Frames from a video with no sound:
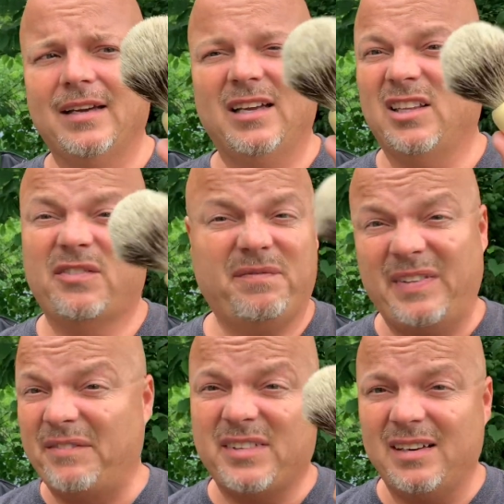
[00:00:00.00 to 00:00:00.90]
It's
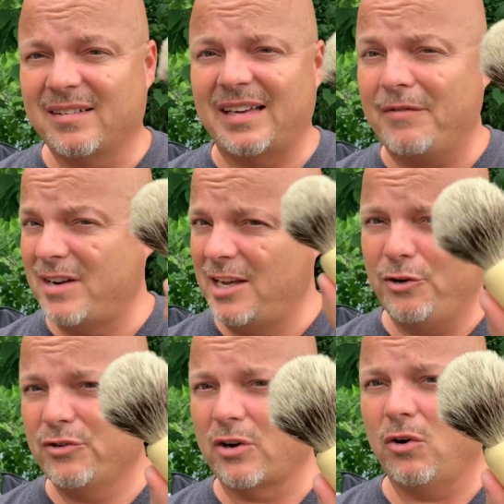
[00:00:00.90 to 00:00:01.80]
50 to 70
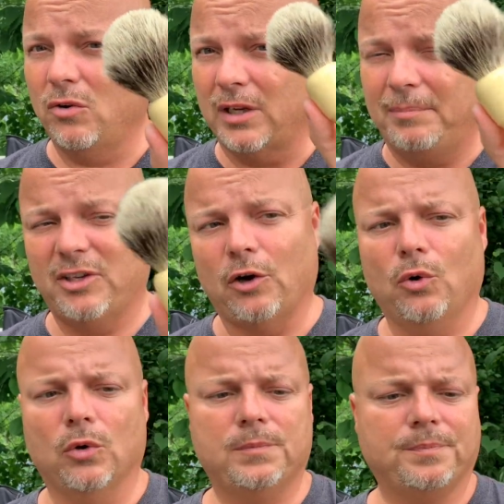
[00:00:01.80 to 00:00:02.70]
years old, I'm
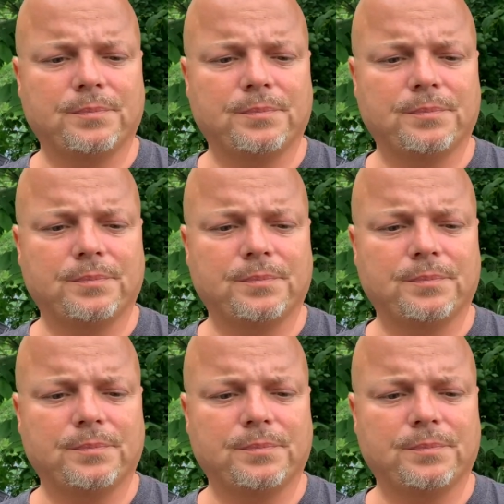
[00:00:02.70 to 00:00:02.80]
told.